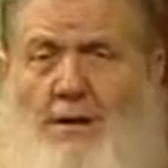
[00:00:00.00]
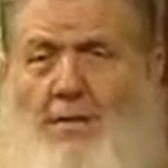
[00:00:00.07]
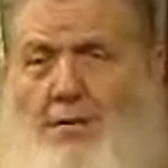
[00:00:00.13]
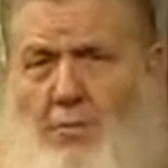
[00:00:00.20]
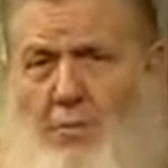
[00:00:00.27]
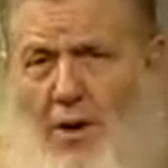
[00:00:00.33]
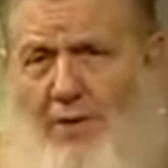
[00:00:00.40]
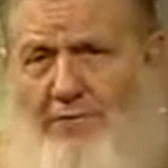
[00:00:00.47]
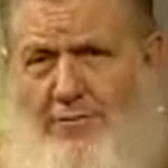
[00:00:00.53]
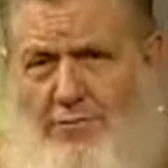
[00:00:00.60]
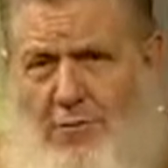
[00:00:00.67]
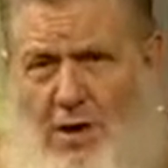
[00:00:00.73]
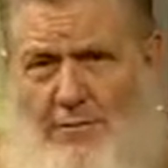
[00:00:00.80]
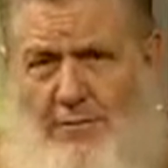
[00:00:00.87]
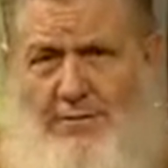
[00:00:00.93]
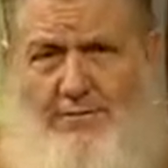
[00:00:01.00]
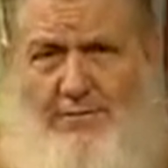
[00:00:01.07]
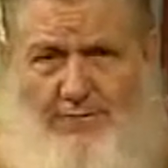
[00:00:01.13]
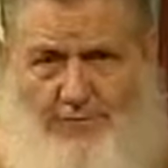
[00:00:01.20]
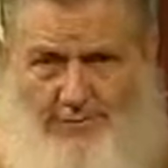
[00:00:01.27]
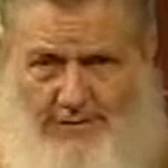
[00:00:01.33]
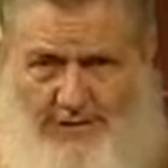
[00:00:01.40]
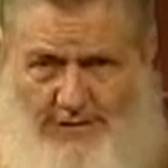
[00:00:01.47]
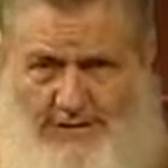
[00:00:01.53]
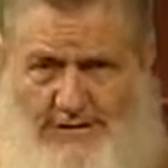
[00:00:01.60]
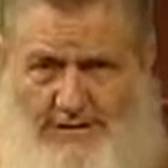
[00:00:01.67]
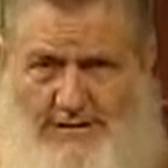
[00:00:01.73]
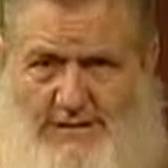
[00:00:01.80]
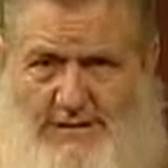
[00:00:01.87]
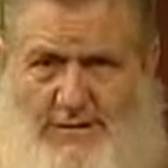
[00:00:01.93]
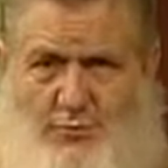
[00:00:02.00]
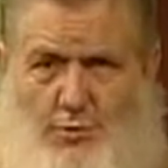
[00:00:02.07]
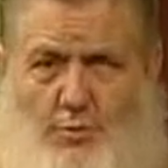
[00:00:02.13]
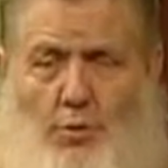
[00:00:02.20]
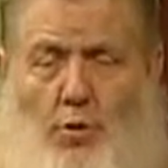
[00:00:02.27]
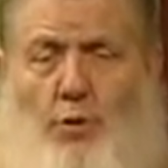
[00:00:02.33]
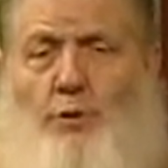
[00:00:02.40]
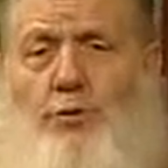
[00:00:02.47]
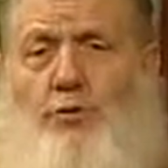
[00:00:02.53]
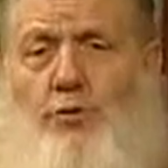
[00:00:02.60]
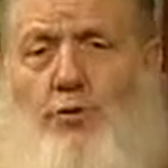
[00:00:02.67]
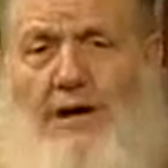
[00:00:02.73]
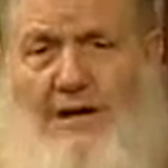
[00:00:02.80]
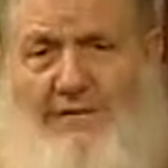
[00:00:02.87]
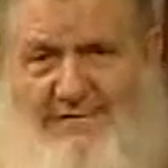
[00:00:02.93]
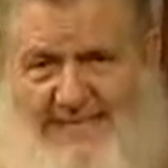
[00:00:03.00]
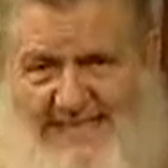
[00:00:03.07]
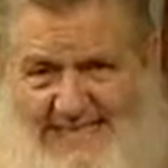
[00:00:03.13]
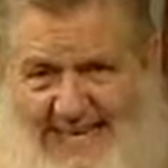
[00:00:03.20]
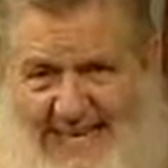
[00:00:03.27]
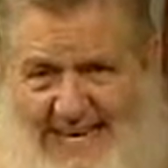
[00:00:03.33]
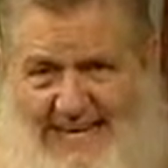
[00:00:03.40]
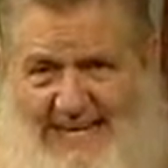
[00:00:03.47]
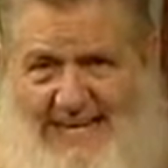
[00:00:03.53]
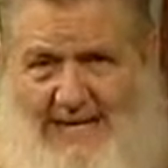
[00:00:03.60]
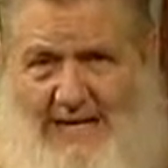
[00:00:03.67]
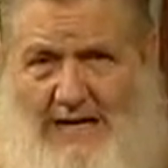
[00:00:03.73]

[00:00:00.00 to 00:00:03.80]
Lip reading: The Prophet Muhammad, for instance, is reported to have said,